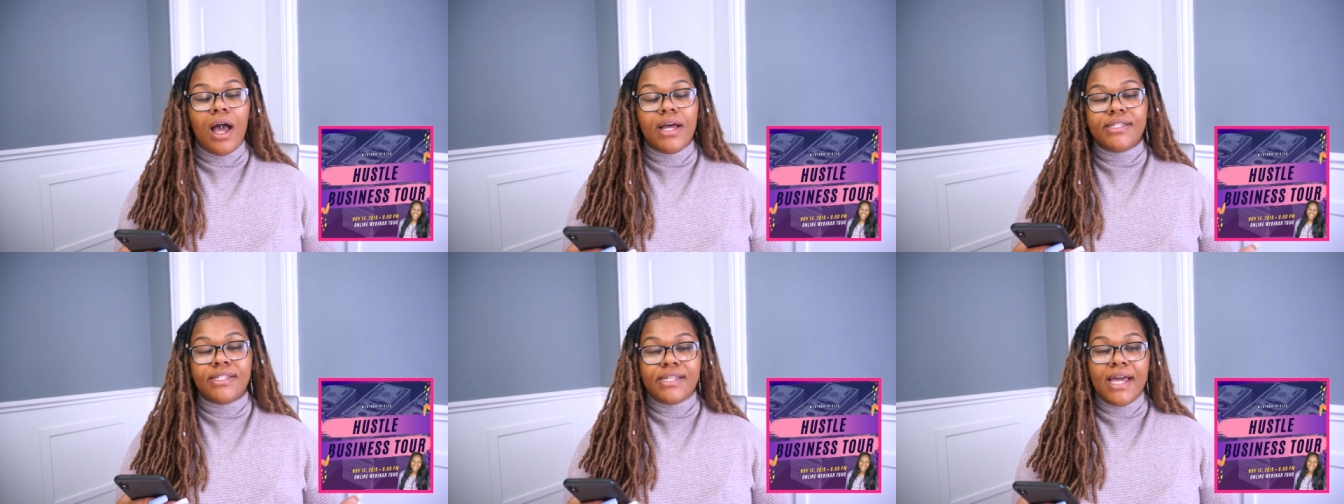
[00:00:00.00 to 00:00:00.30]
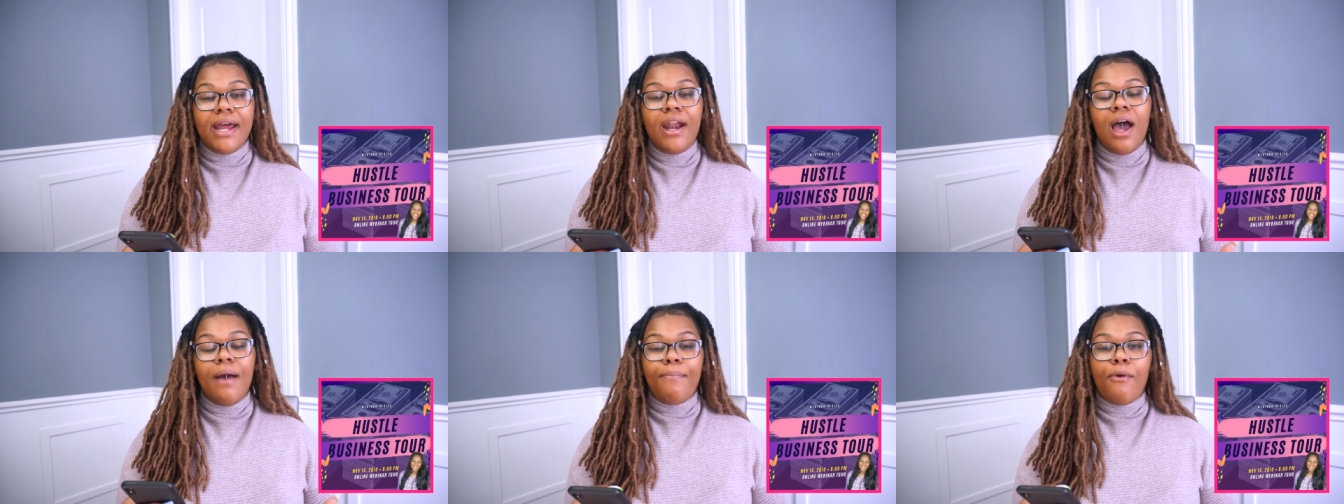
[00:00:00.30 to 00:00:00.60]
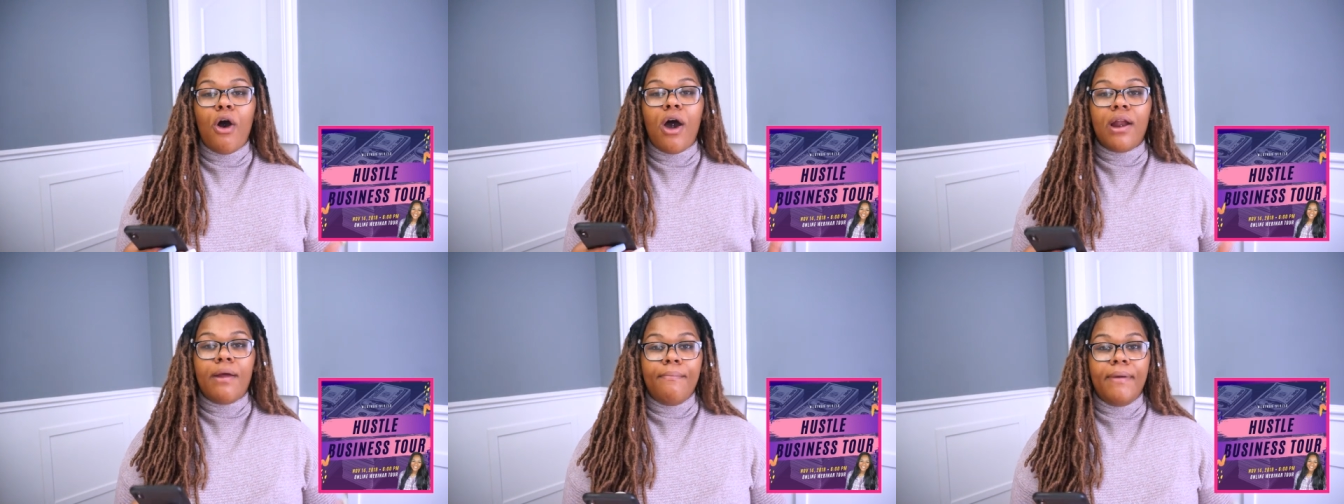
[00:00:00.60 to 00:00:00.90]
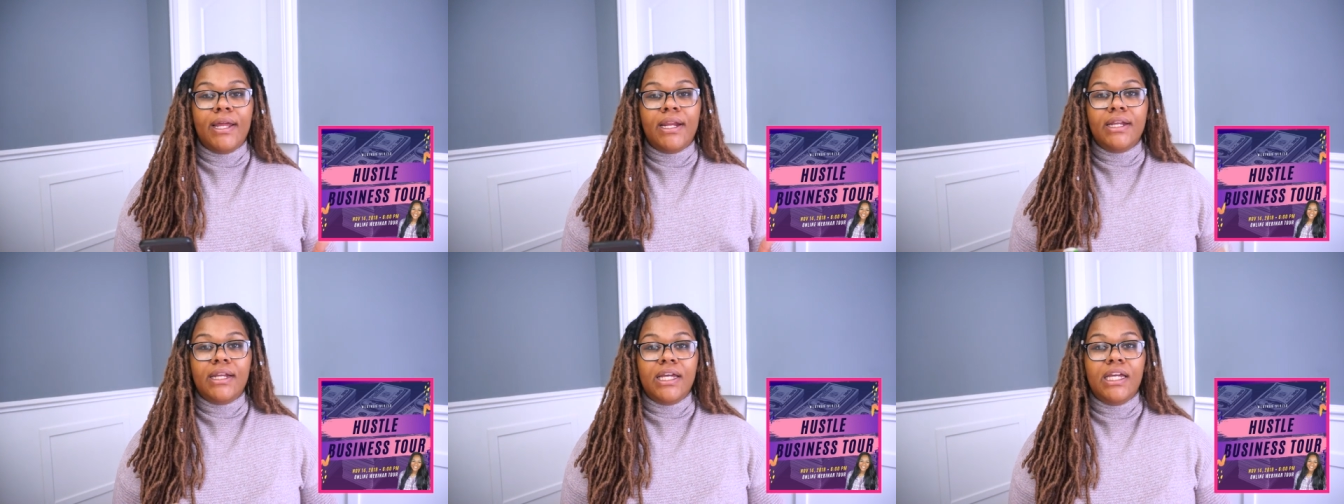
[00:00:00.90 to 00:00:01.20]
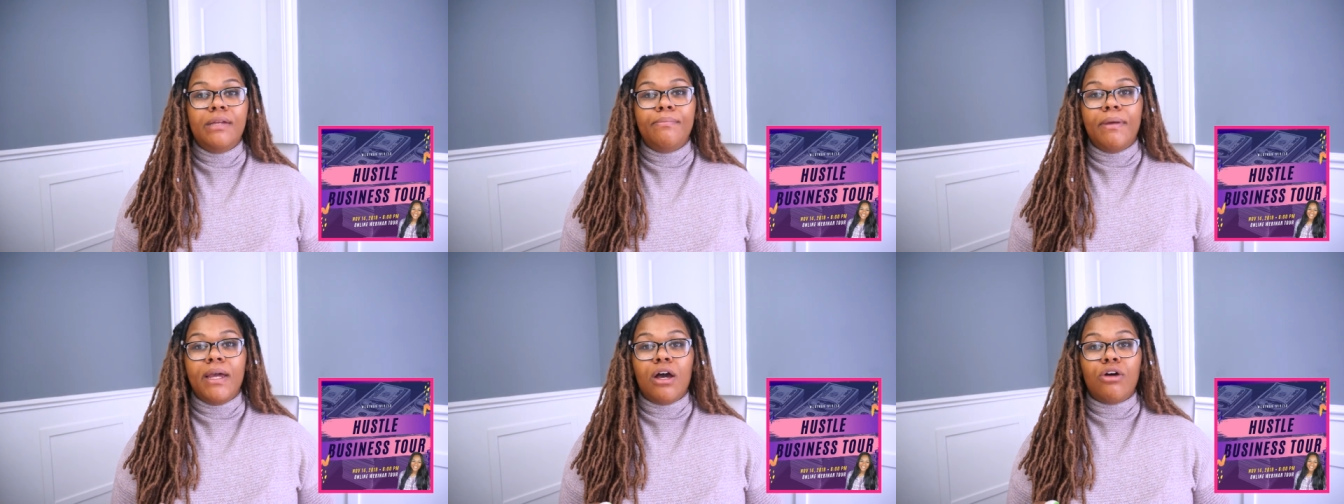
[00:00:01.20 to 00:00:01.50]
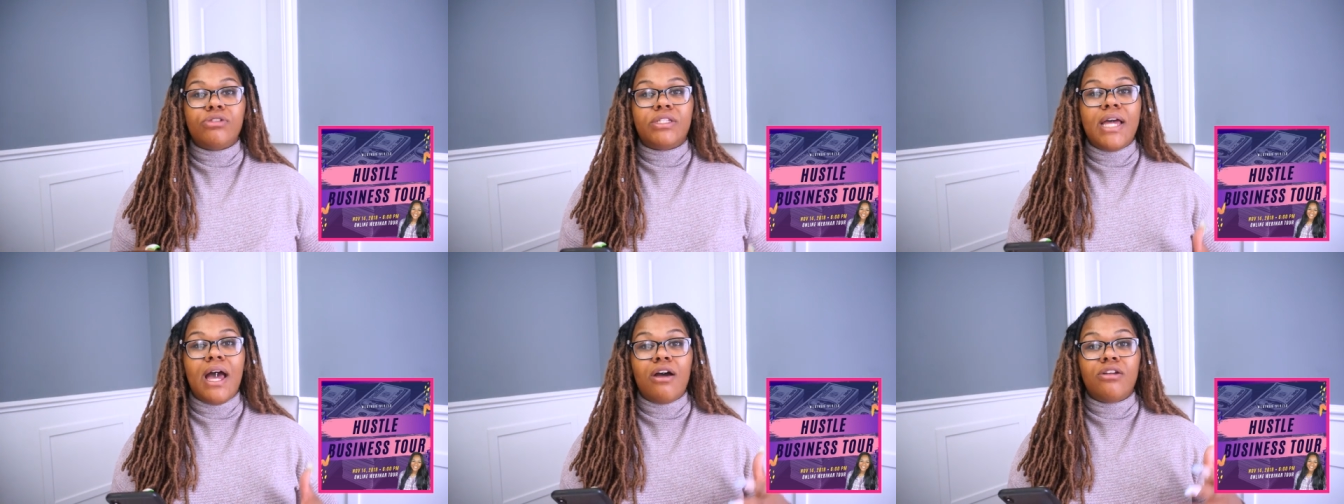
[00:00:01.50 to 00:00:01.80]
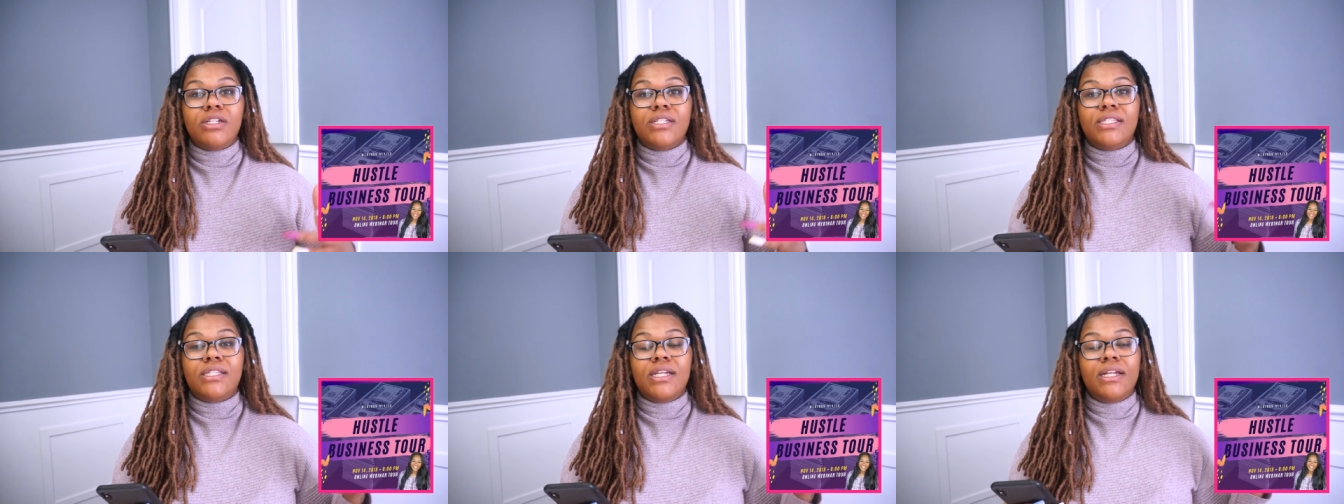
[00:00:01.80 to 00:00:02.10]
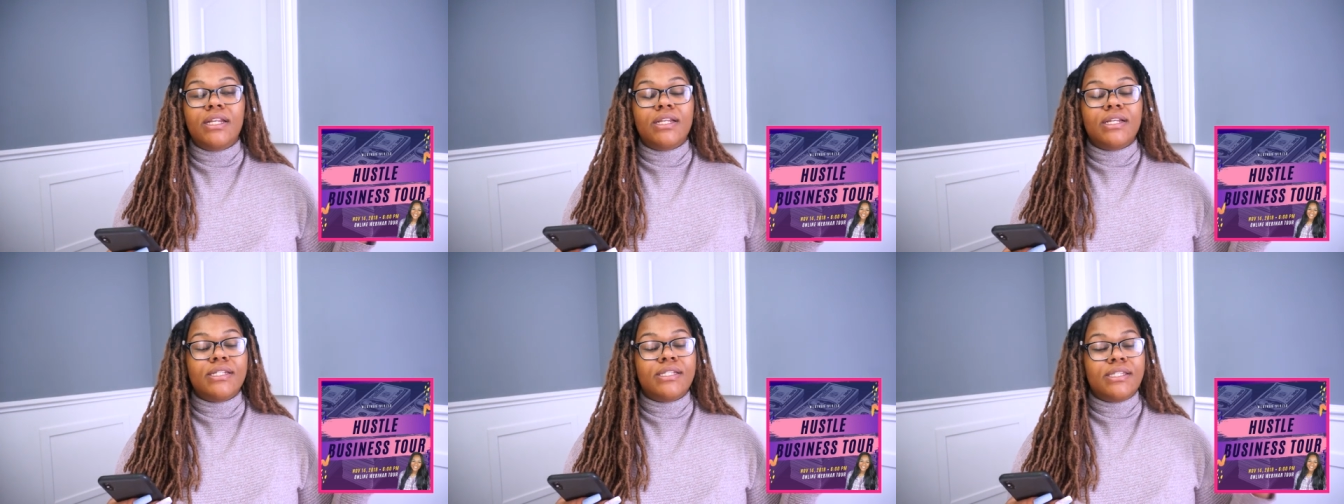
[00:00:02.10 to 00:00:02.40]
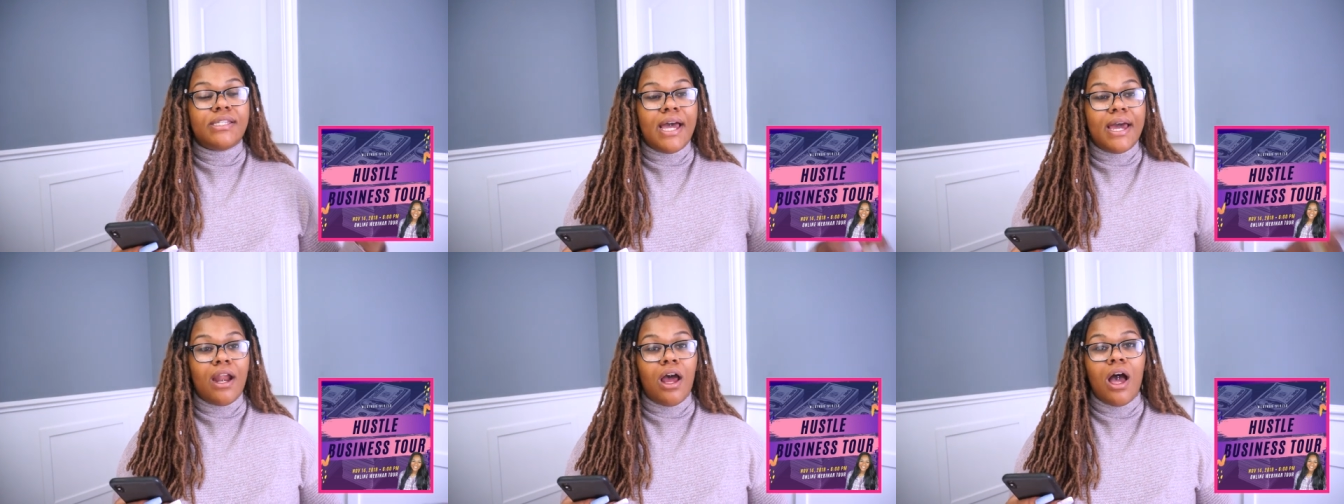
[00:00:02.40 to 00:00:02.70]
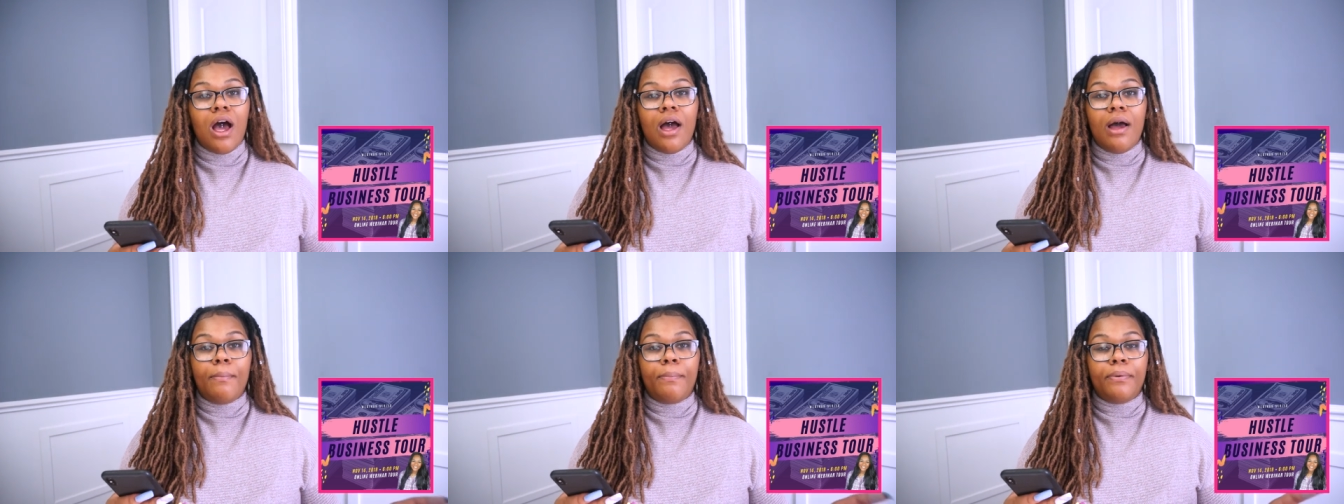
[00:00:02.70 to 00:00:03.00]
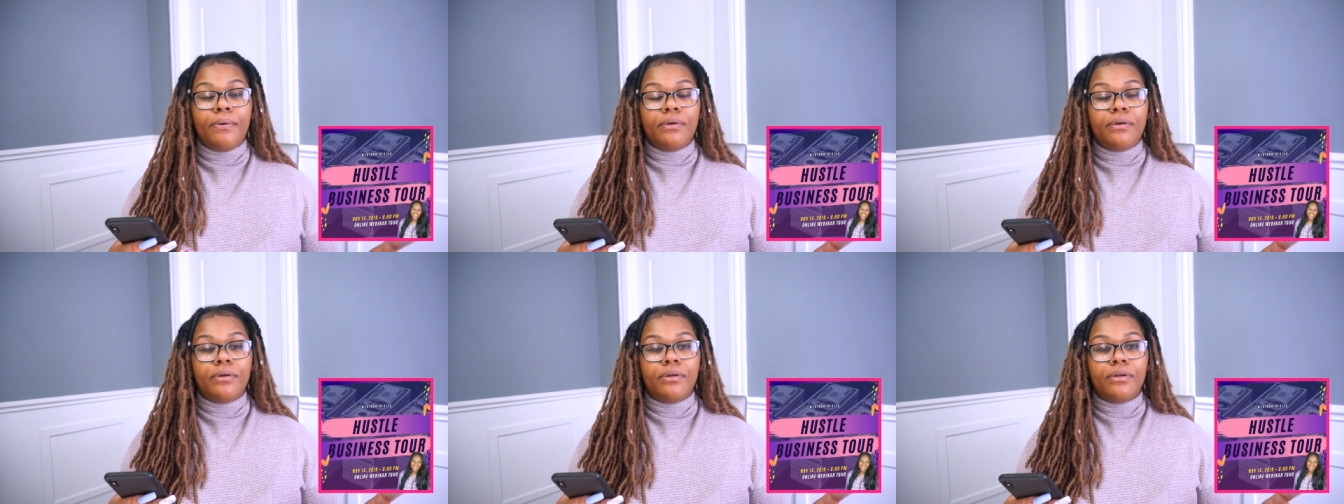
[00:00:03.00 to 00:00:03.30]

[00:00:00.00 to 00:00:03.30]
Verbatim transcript: set up automated emails, how to send set up